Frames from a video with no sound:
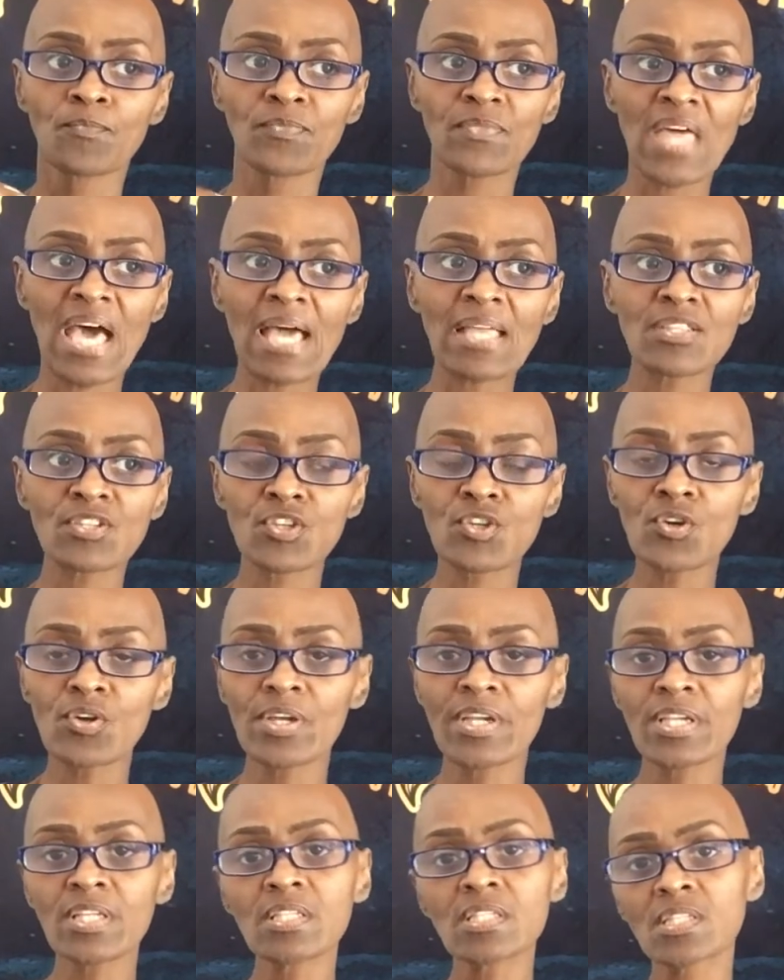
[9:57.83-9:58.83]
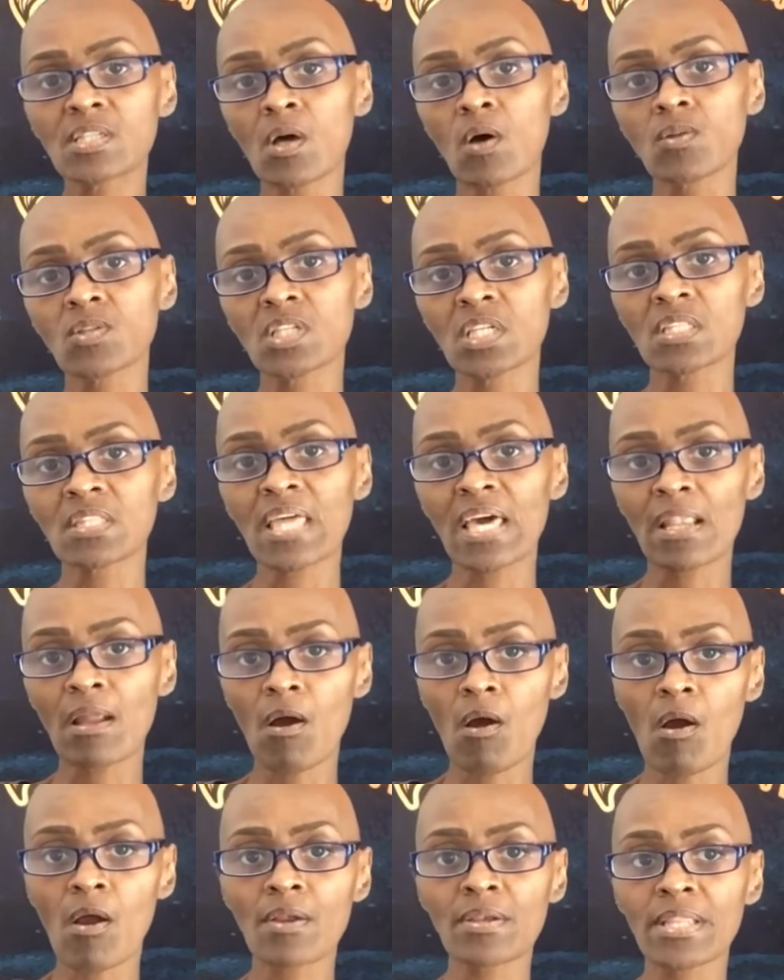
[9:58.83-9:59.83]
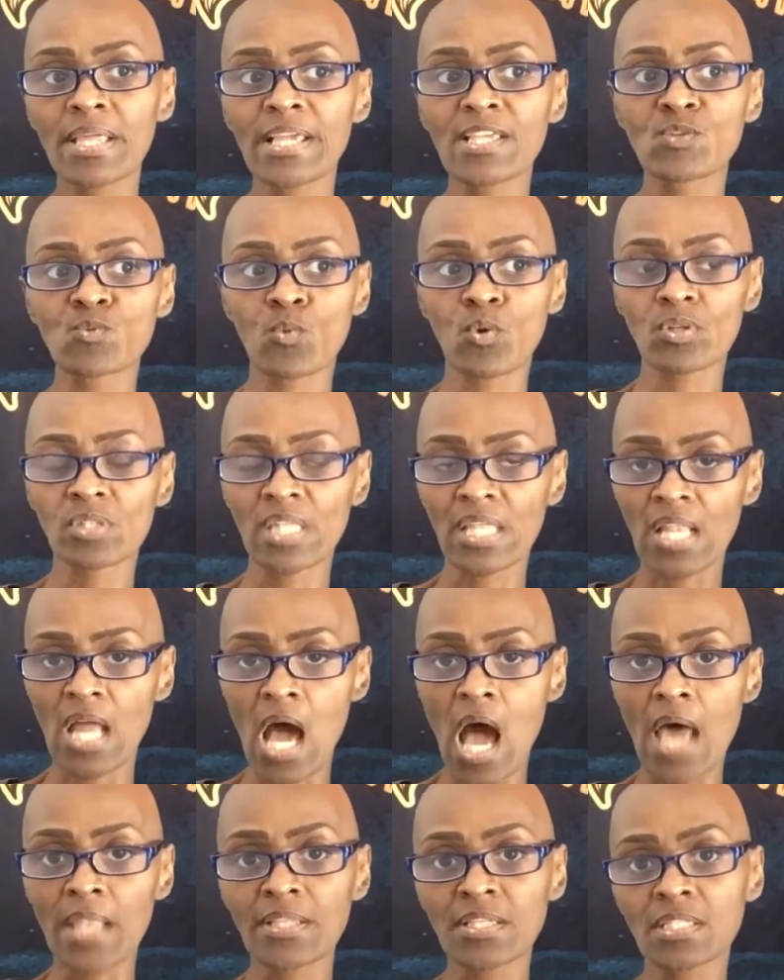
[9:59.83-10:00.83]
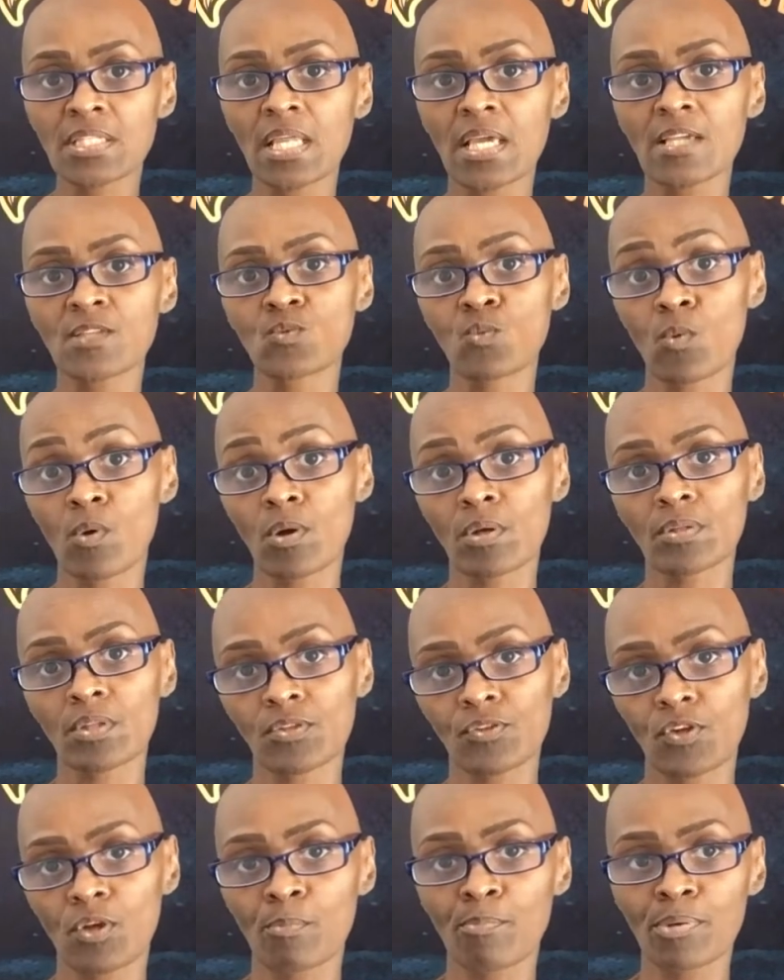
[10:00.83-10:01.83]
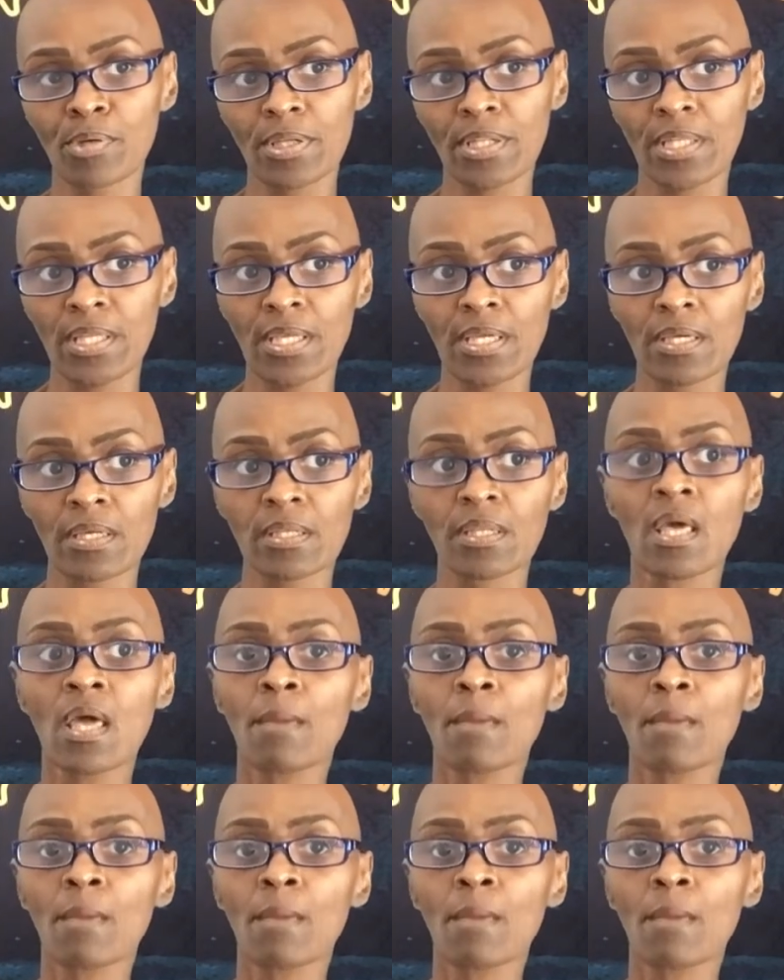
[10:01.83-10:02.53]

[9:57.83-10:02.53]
That you're insulting that hard day's work, that honest day's work that they're putting in,